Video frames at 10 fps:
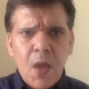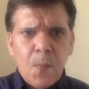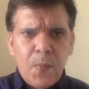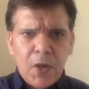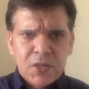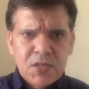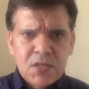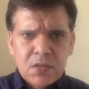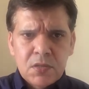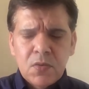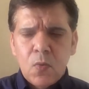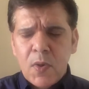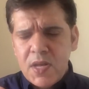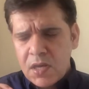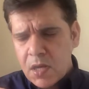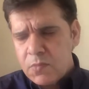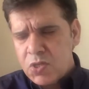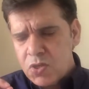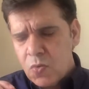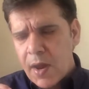But when it comes
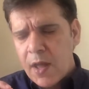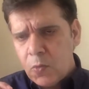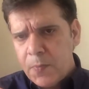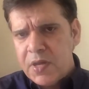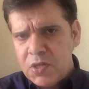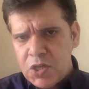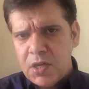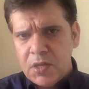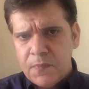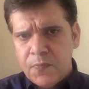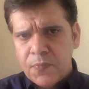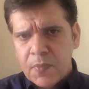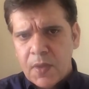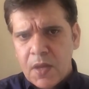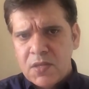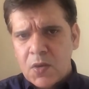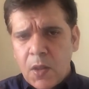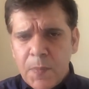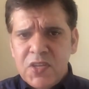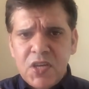to LPG, so
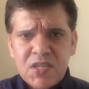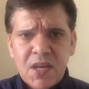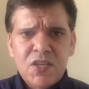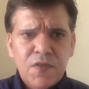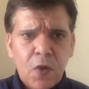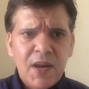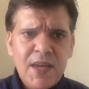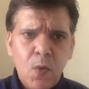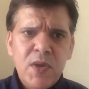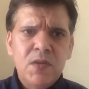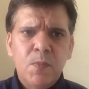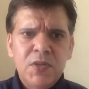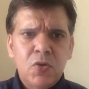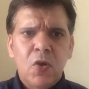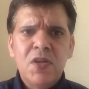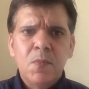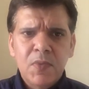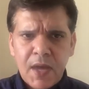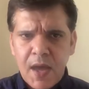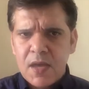LPG stands for liquid petroleum
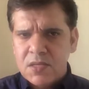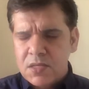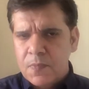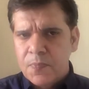gas,